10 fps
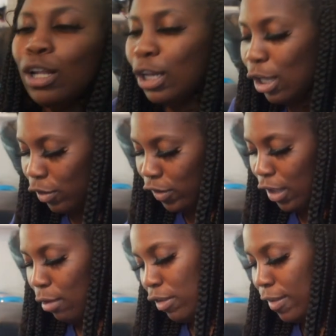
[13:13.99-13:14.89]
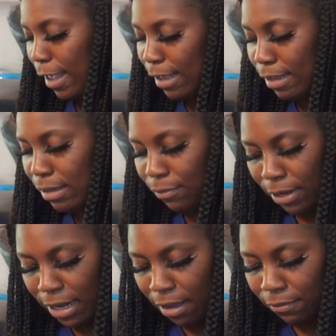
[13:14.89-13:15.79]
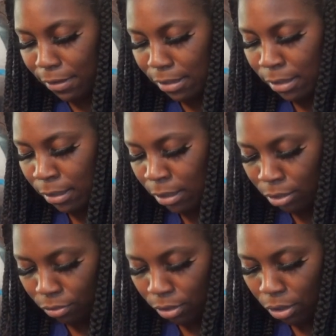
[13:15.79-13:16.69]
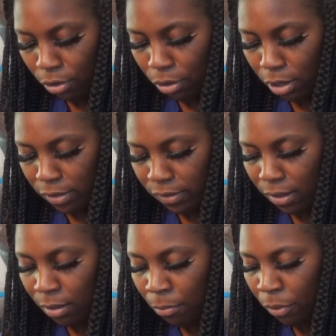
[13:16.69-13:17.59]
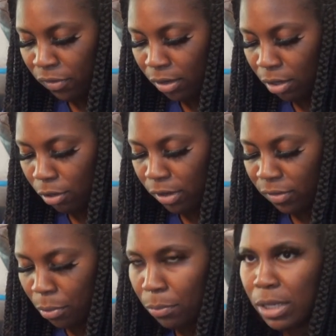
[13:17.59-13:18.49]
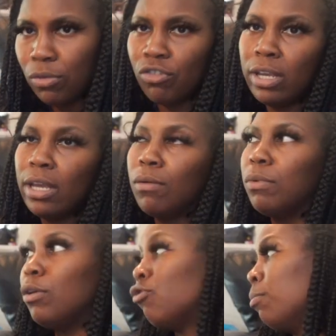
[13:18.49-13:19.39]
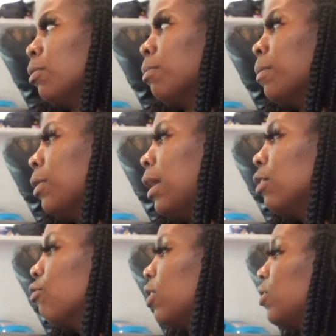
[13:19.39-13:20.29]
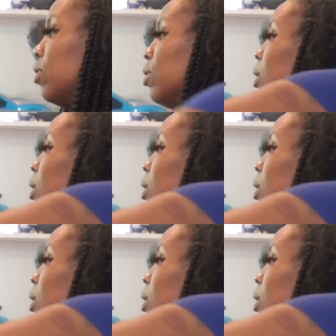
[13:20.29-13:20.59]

Little something, whatever, you know, the cards. Most of the cards, when we usually get them, we usually put them up on our dresser.